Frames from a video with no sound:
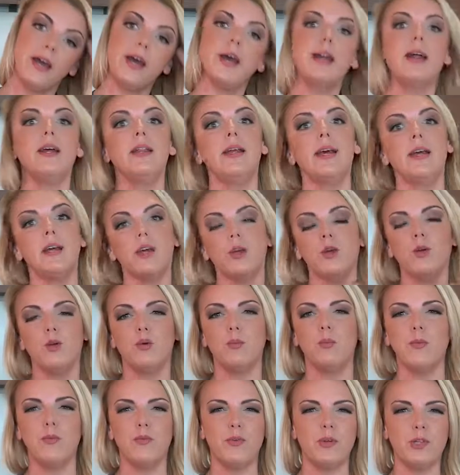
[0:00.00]
and I like
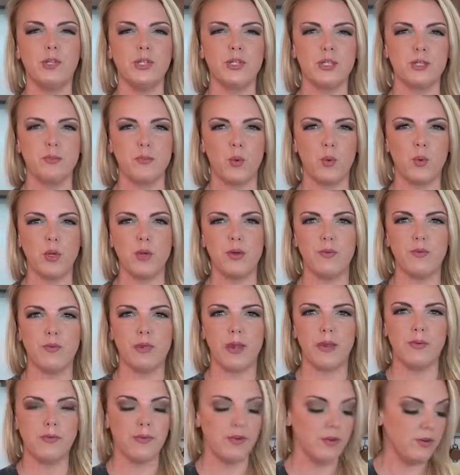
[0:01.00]
cumin for the smoky
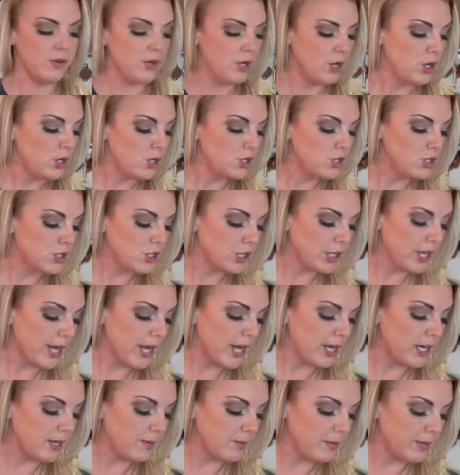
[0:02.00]
flavor. Just gonna
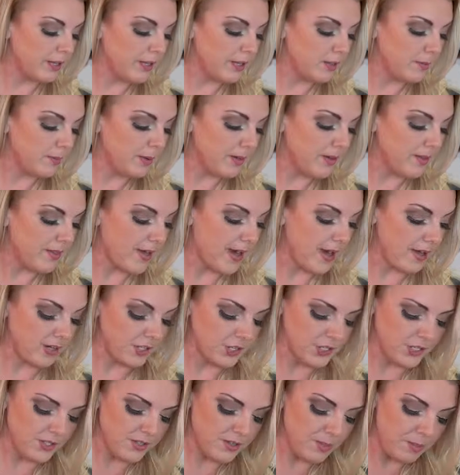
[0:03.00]
add a little bit of that,
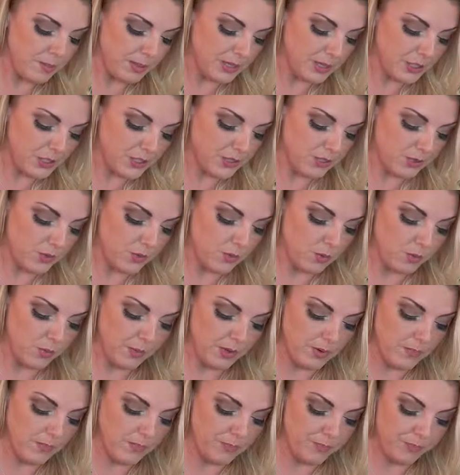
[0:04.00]
just a pinch of the
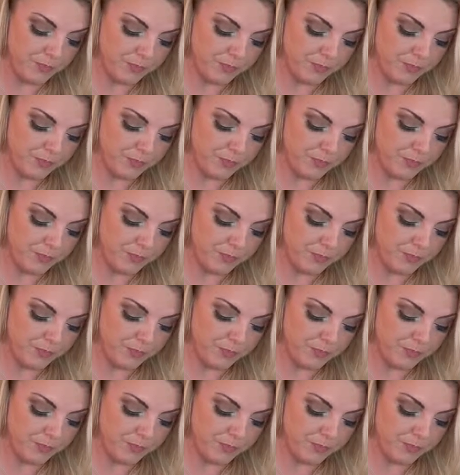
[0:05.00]
cumin.